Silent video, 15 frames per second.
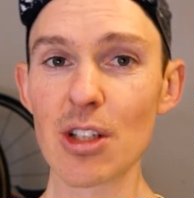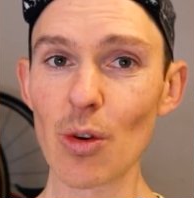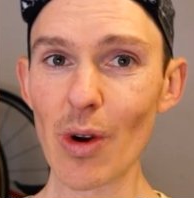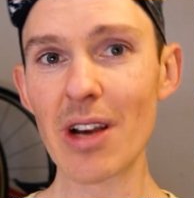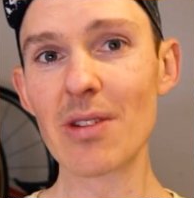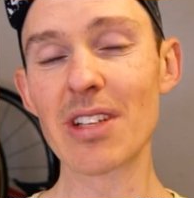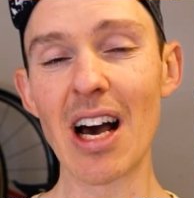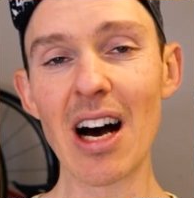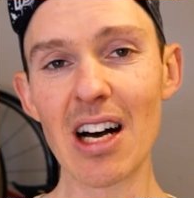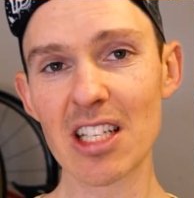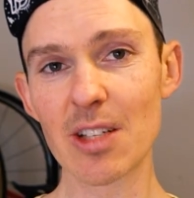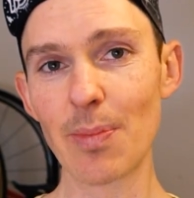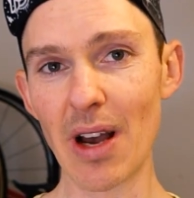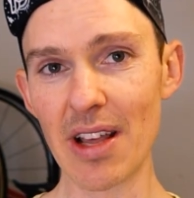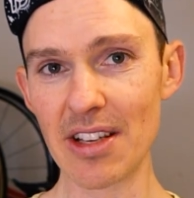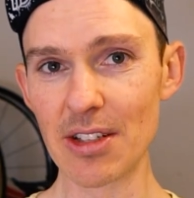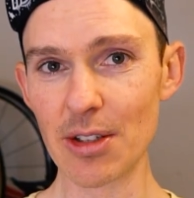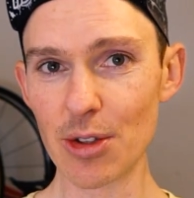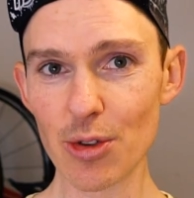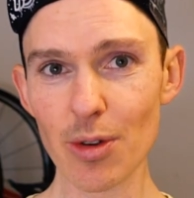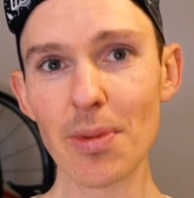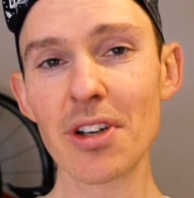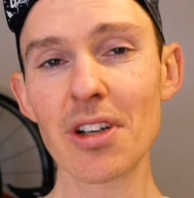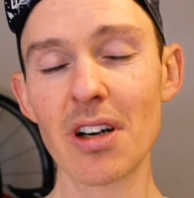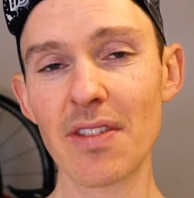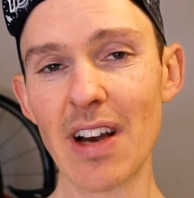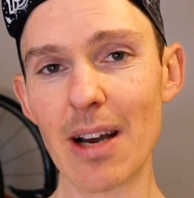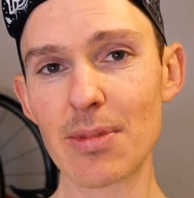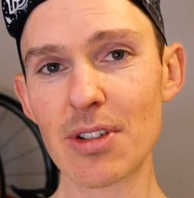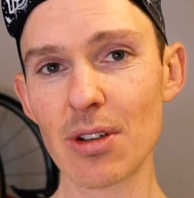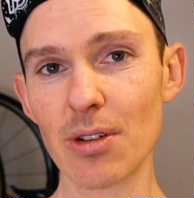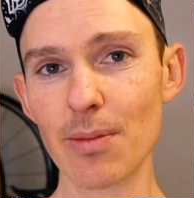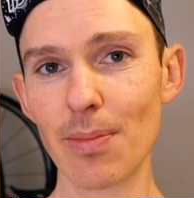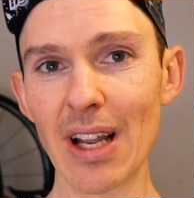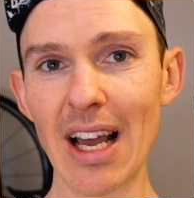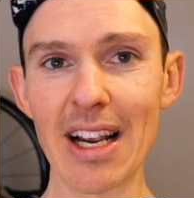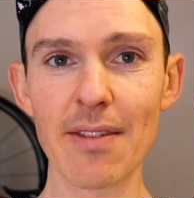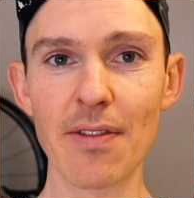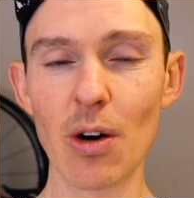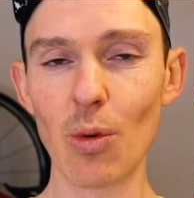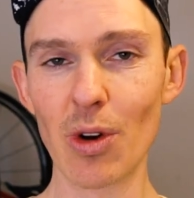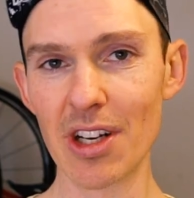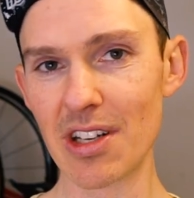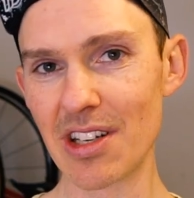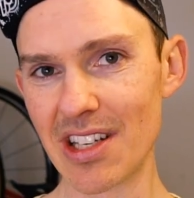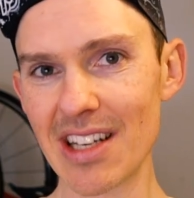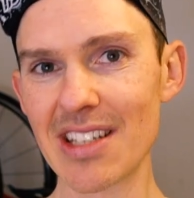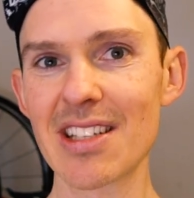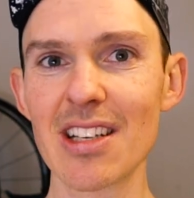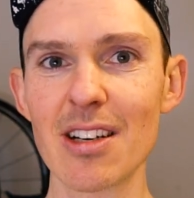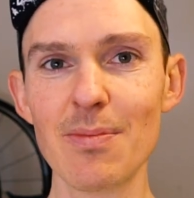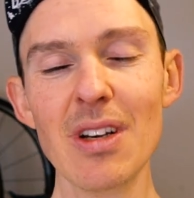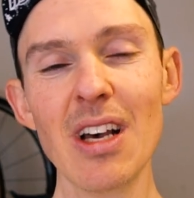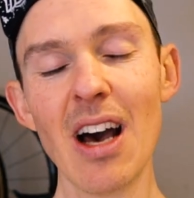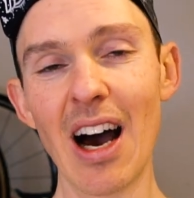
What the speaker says: So when I was asked by the distributor of AbsoluteBlack if I wanted to test them,